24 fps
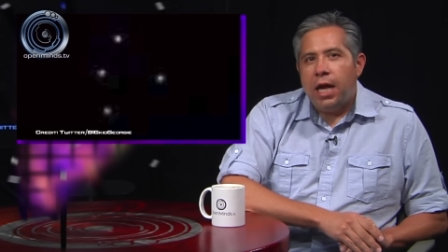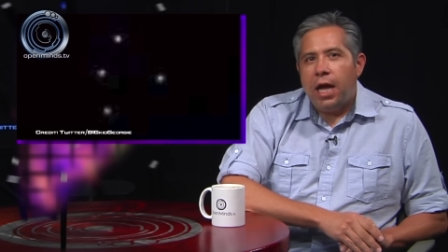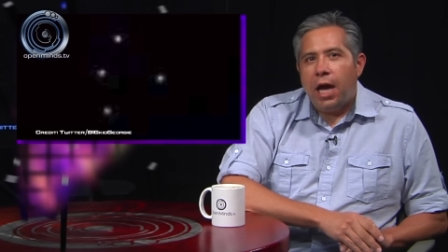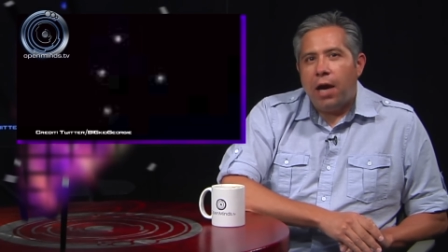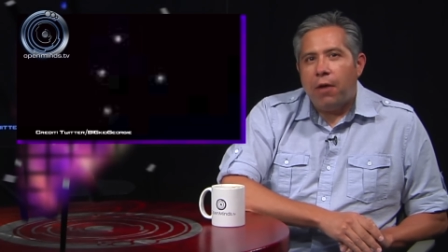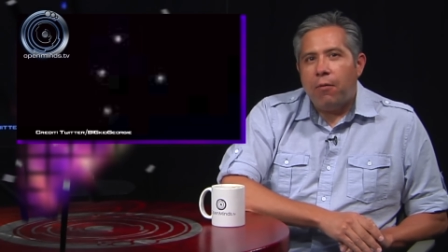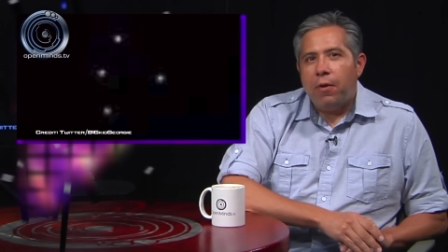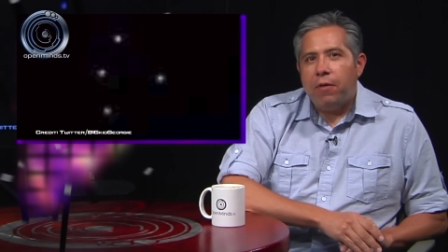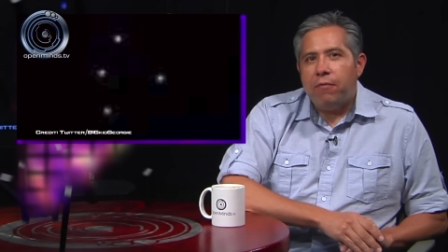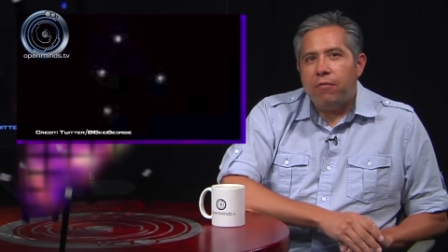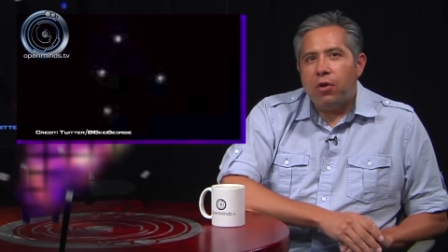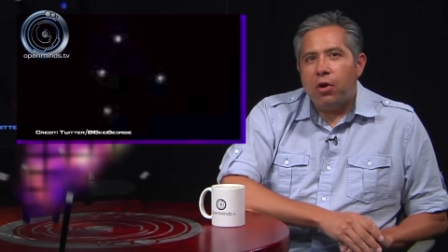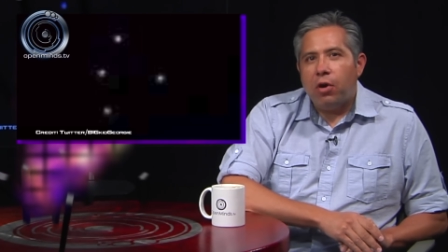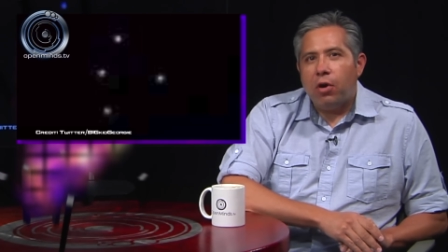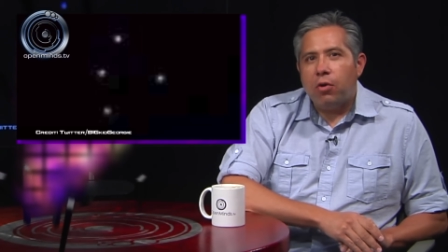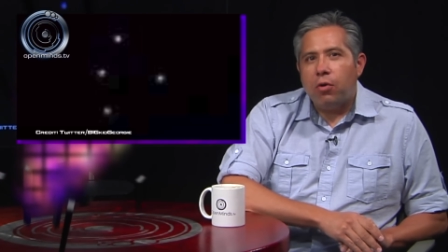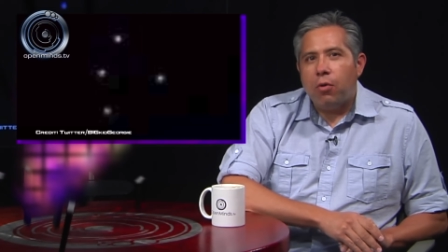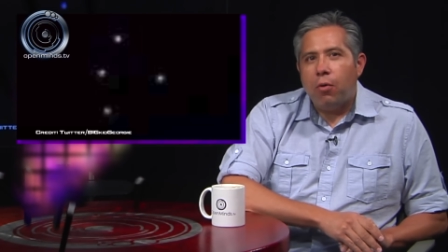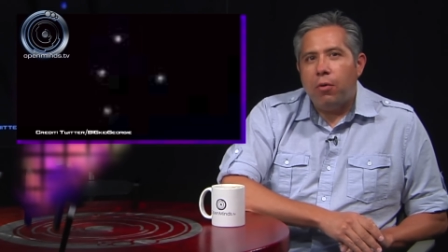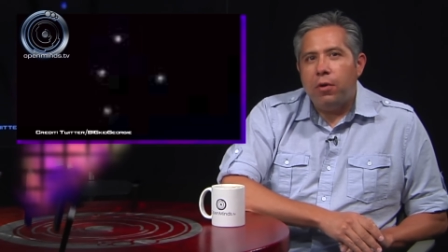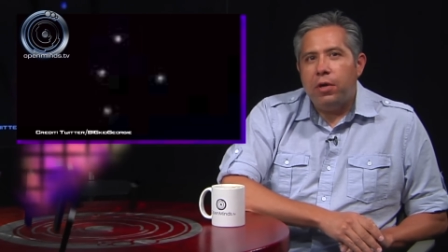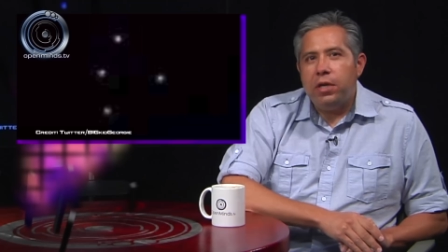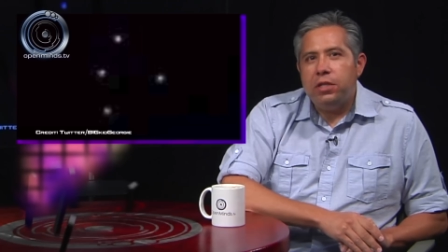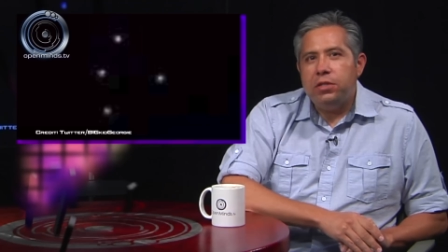However,
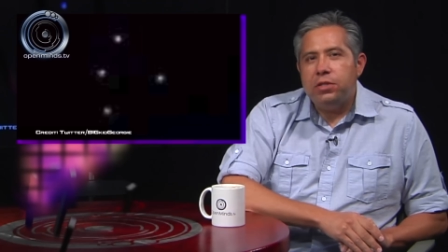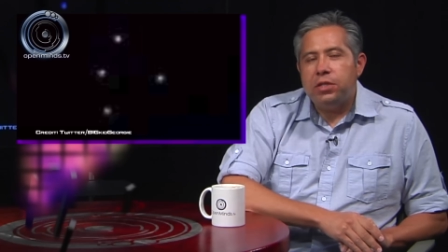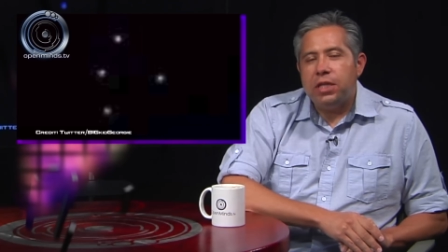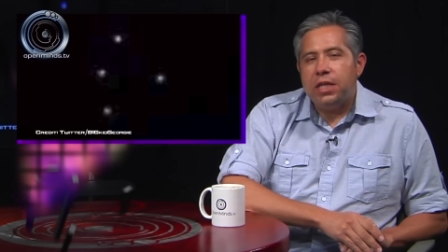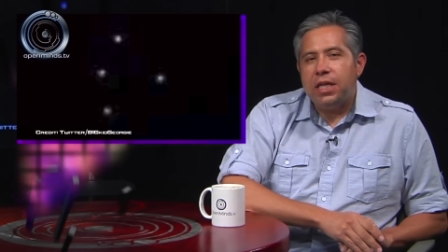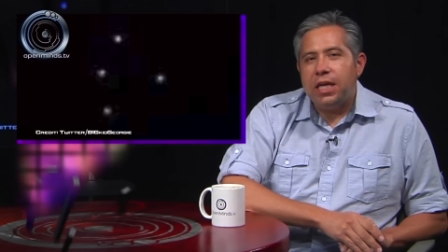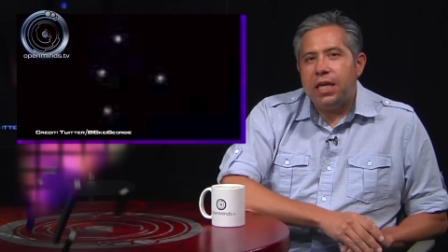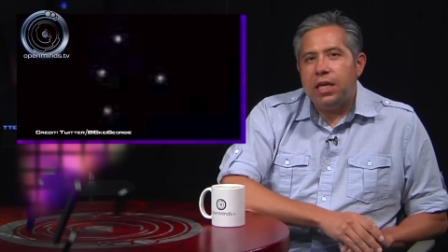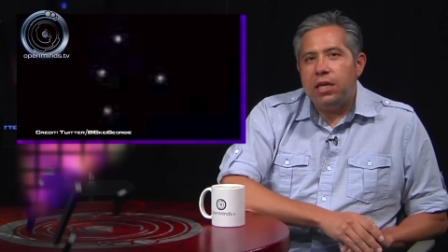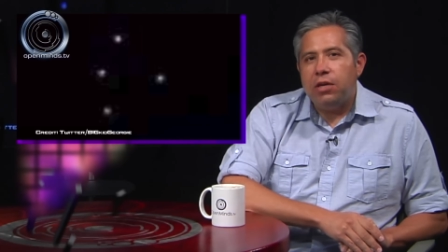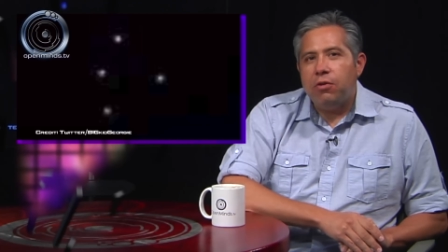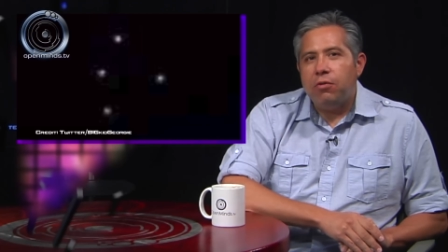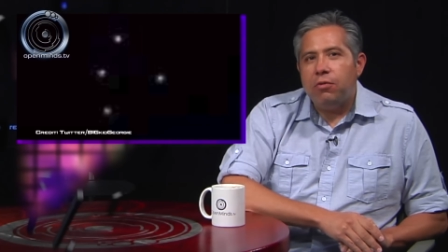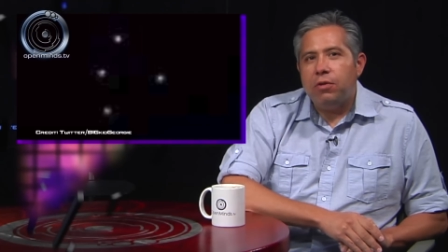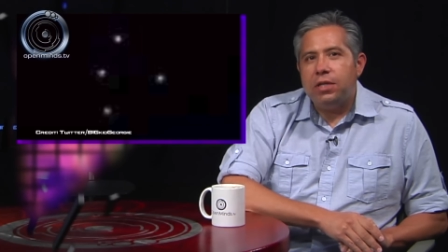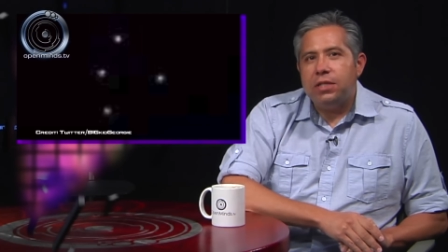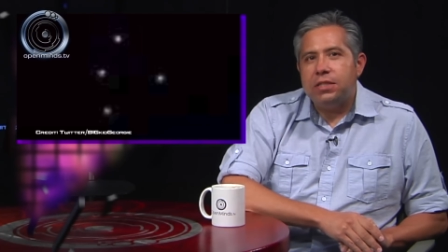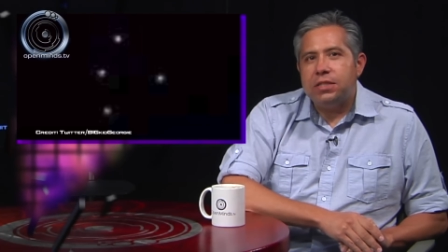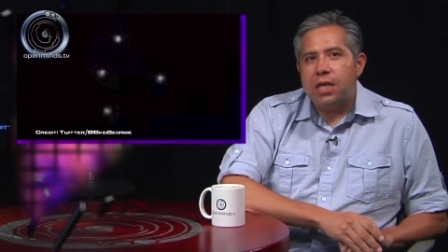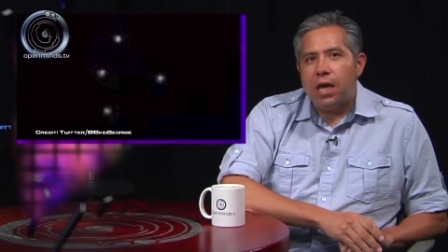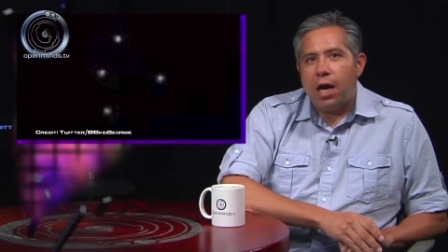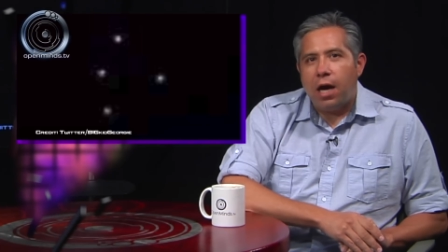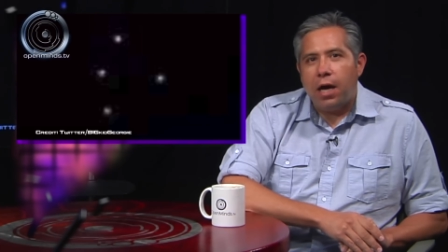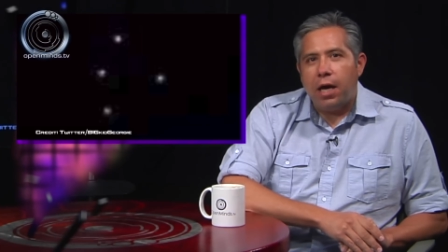according to the Eagle
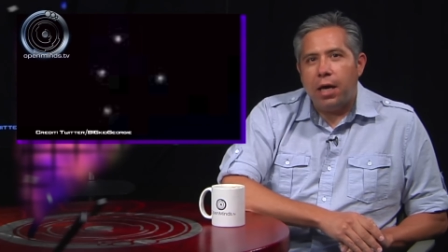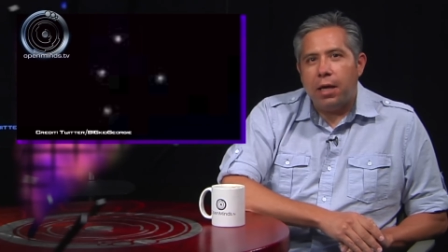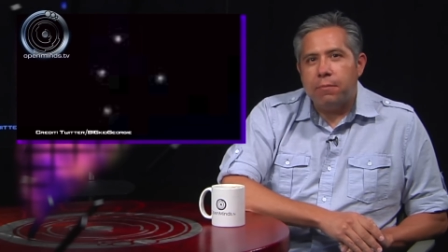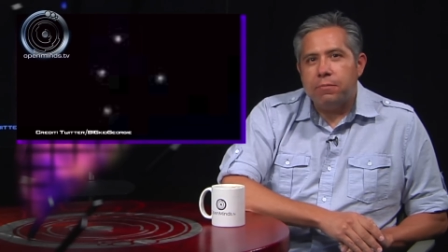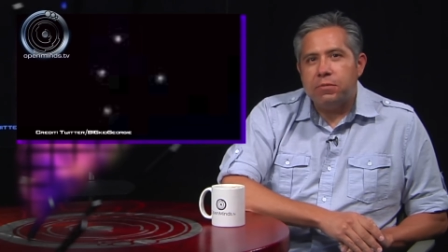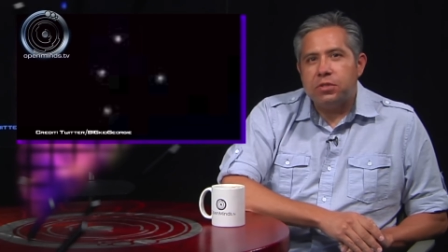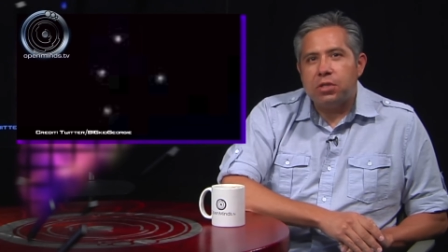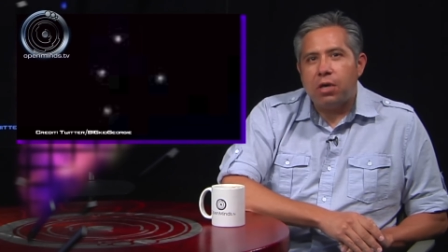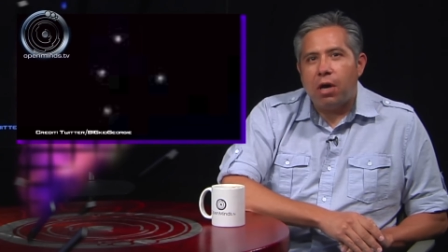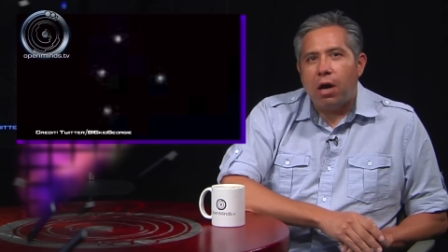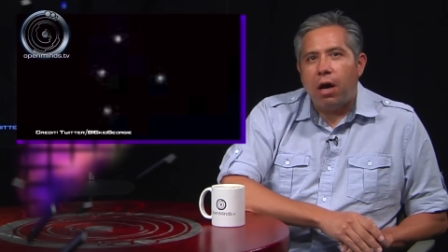and Times,